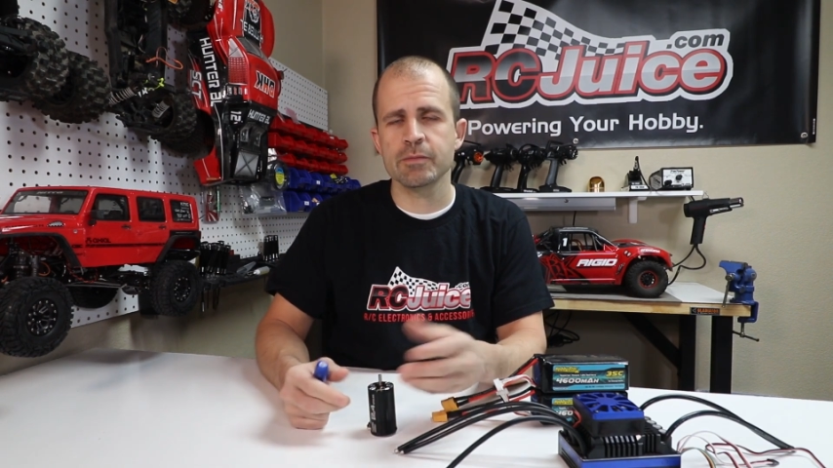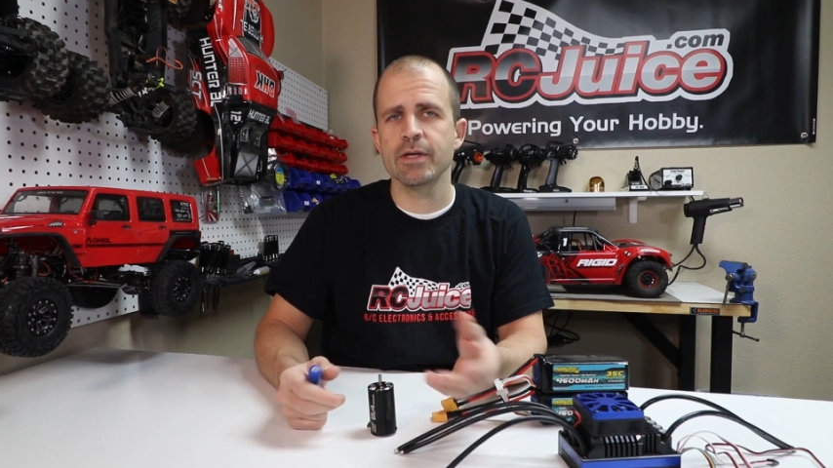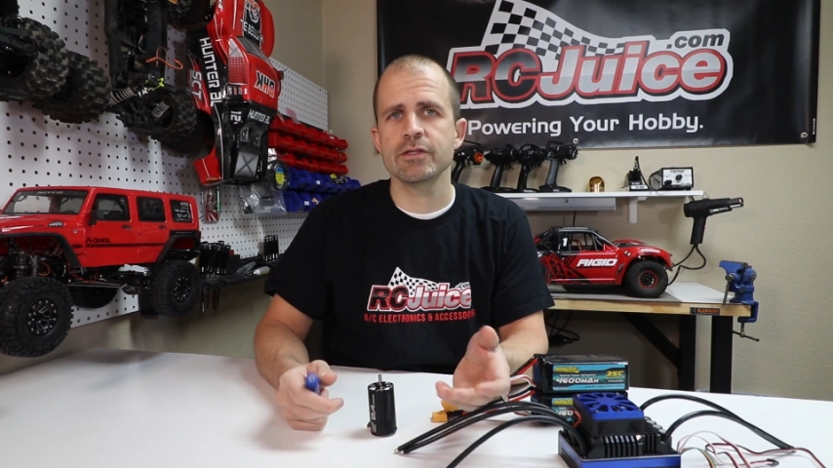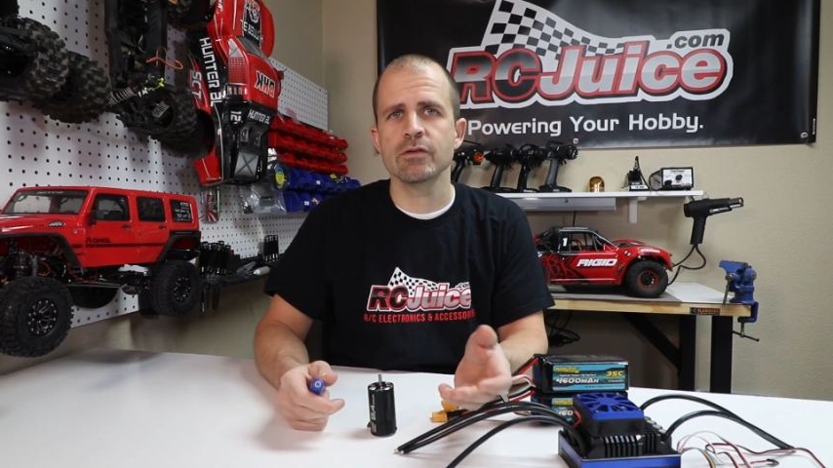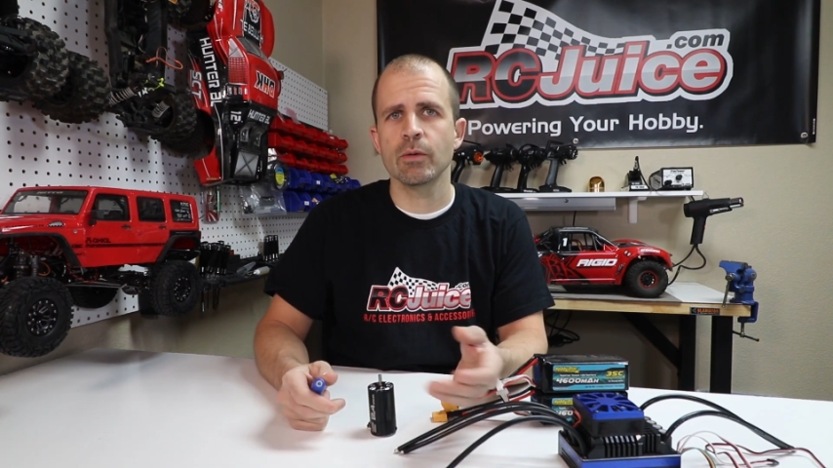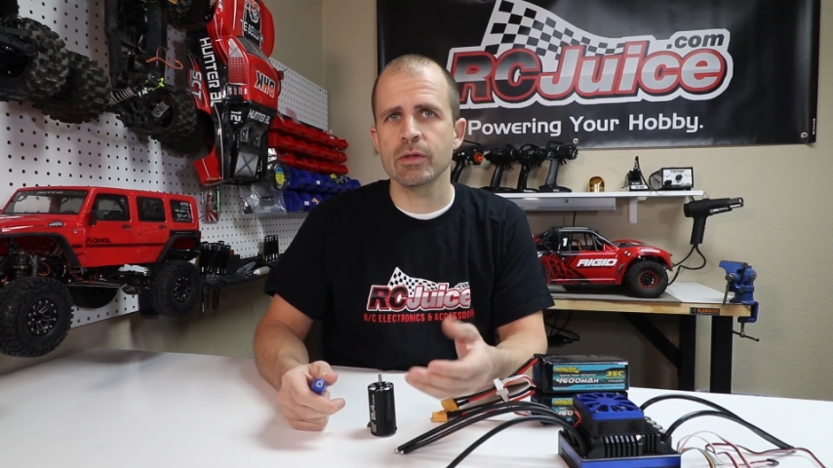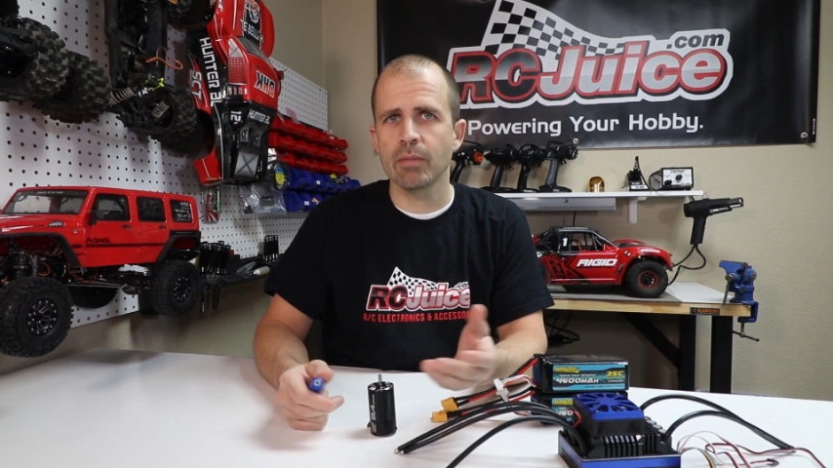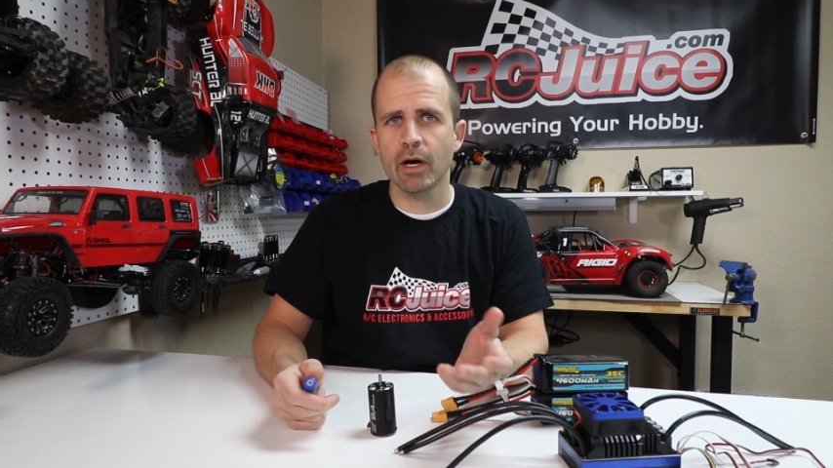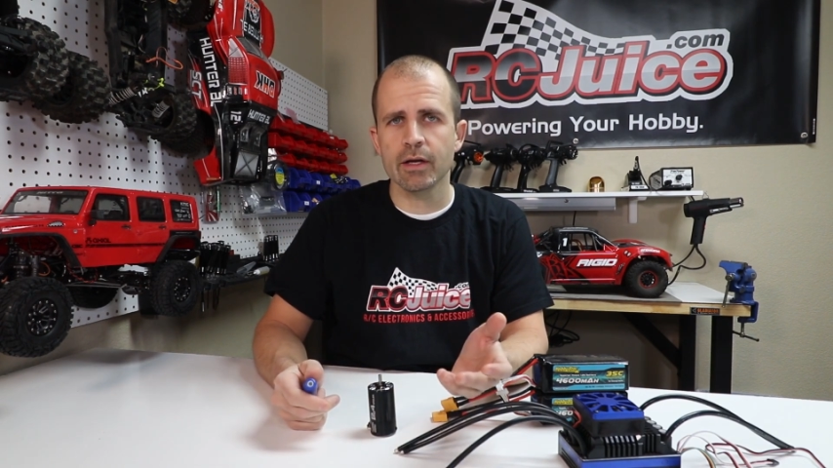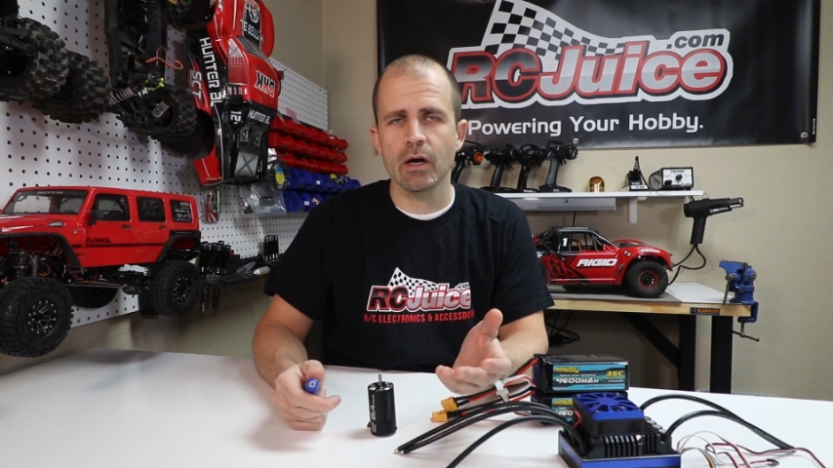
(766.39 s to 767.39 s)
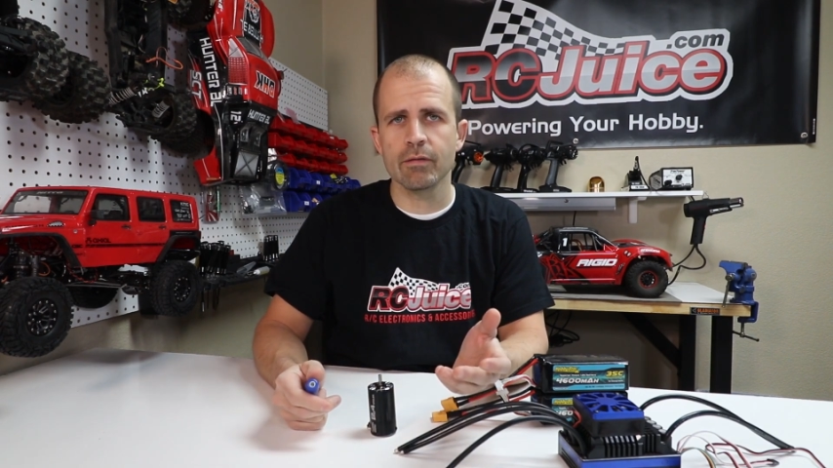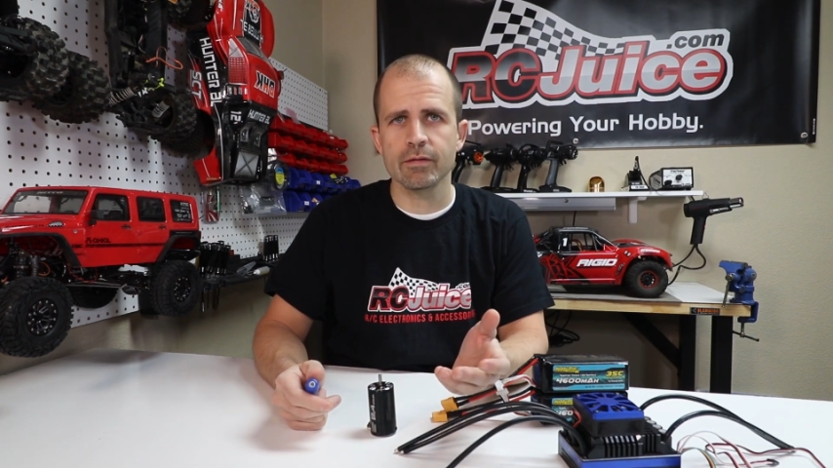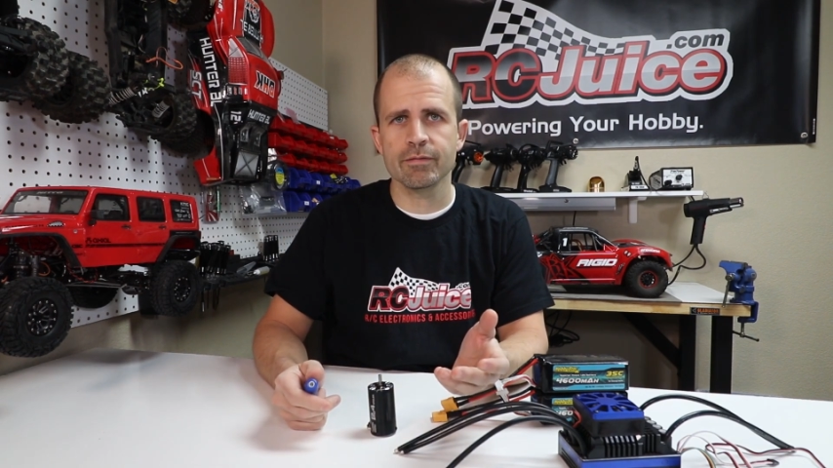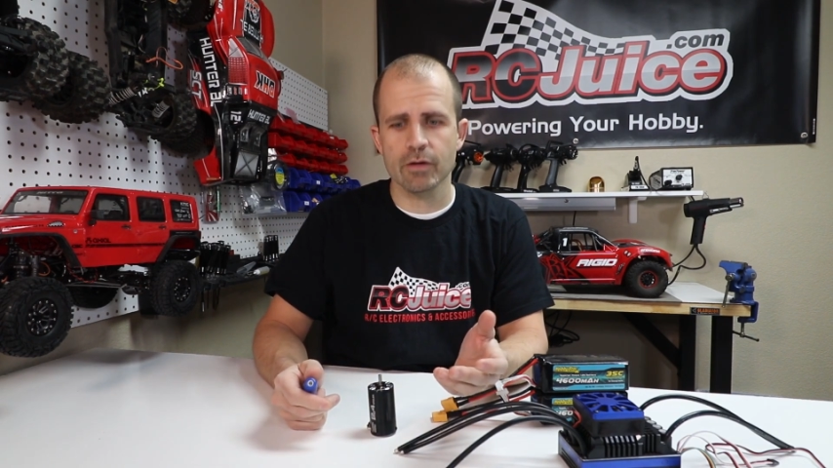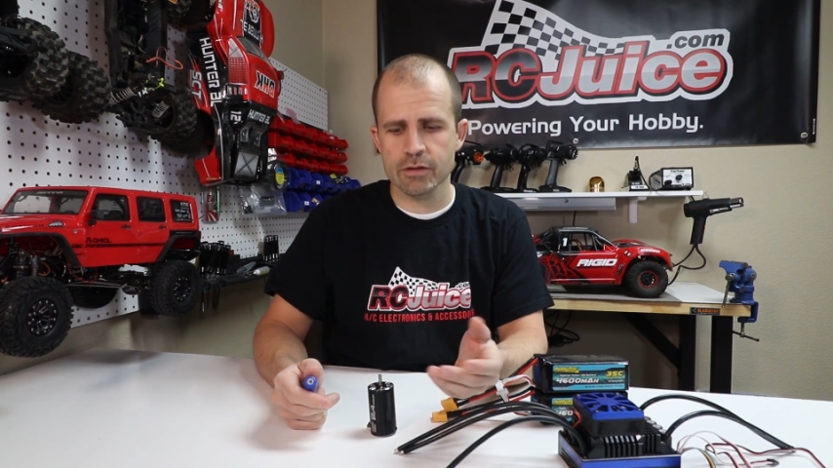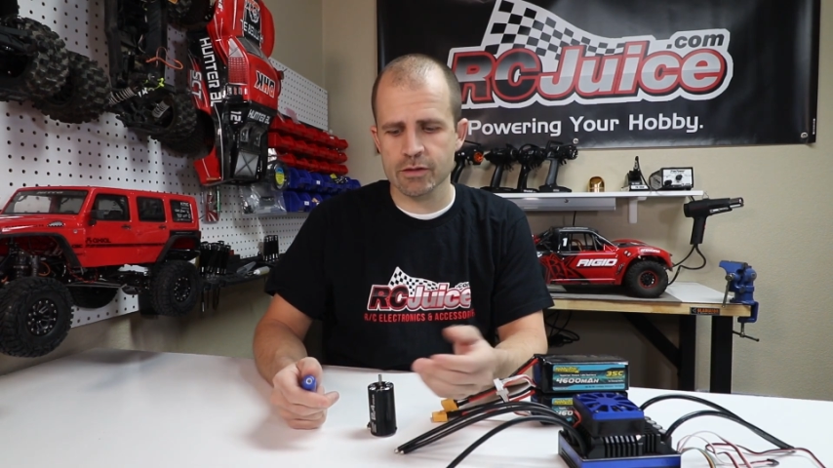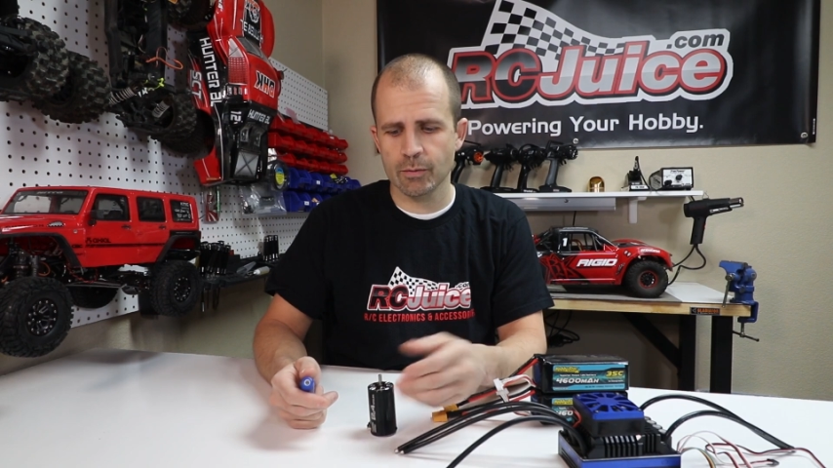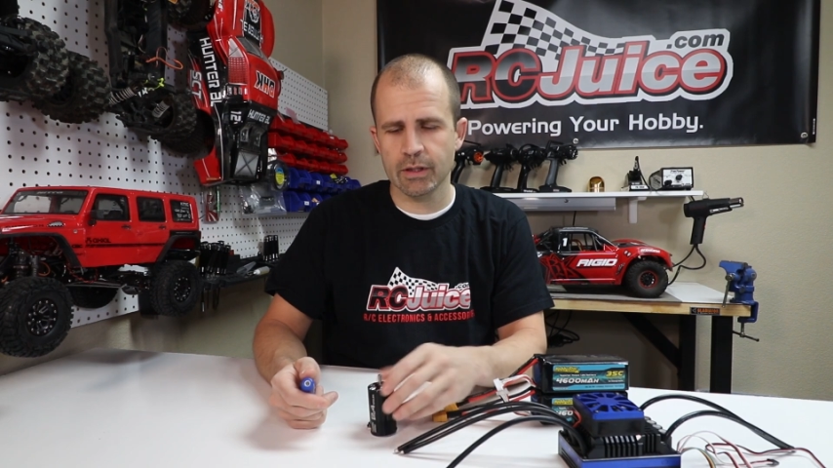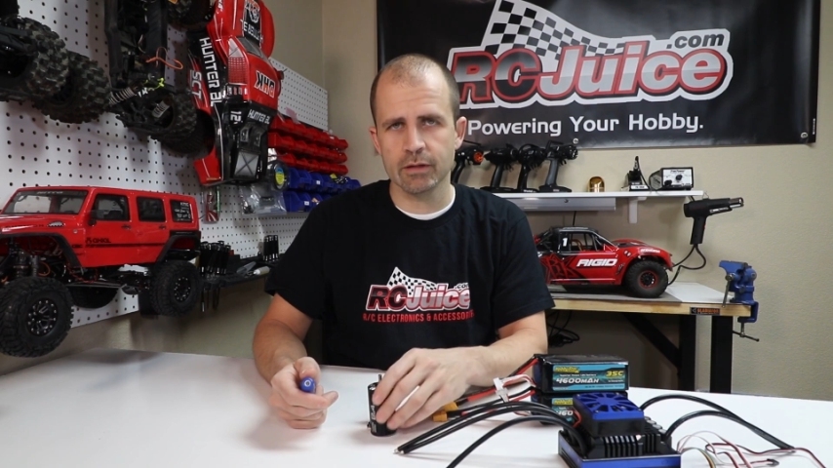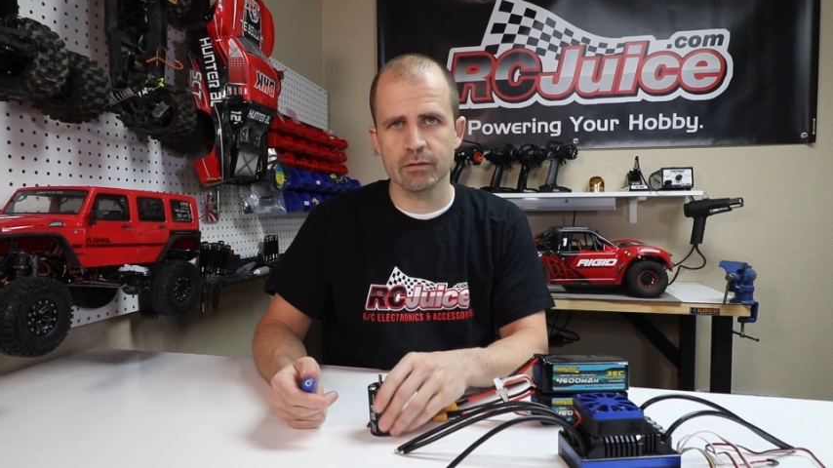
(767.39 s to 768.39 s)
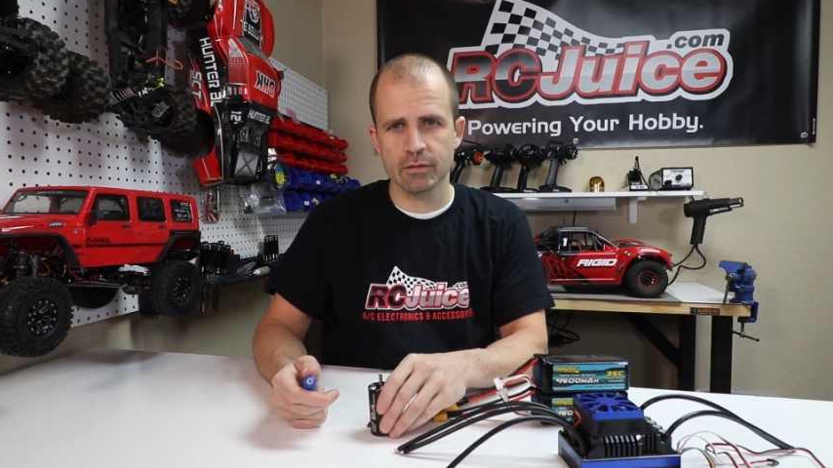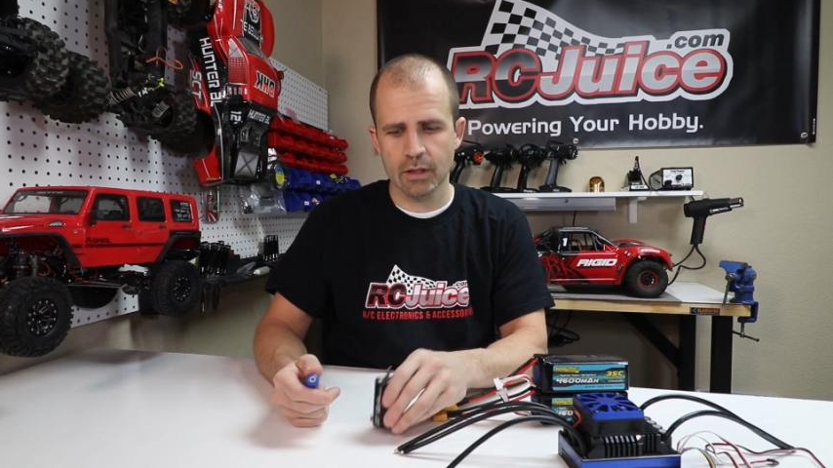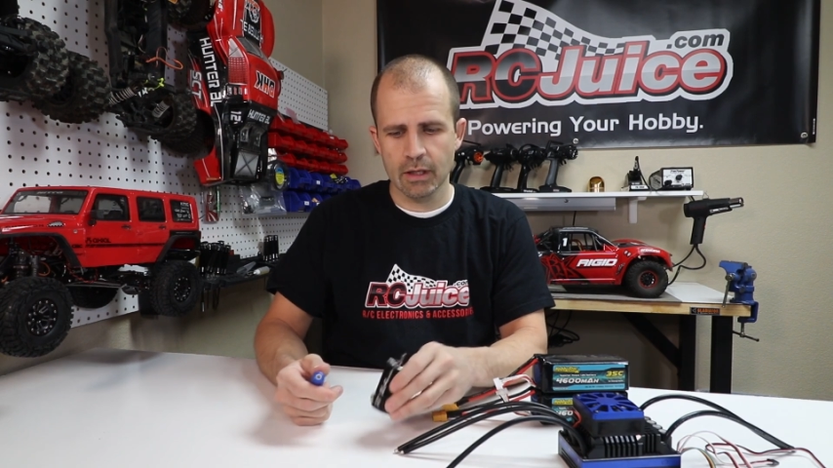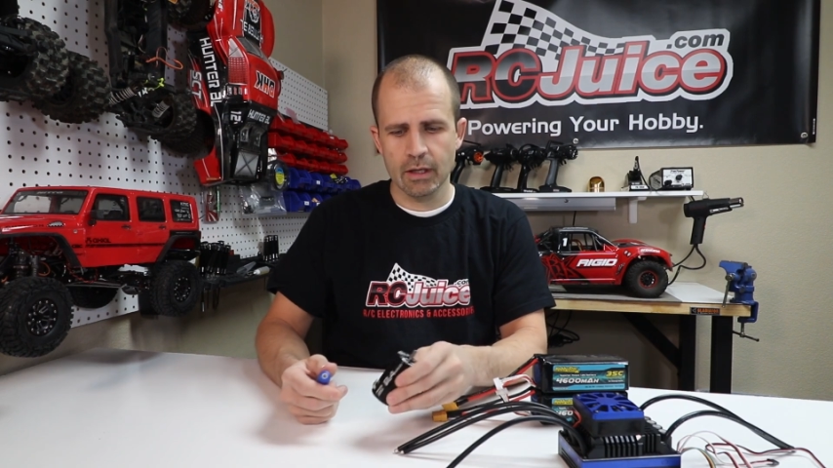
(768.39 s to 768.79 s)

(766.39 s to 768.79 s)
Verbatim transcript: It's best to do it with the body off at first so we can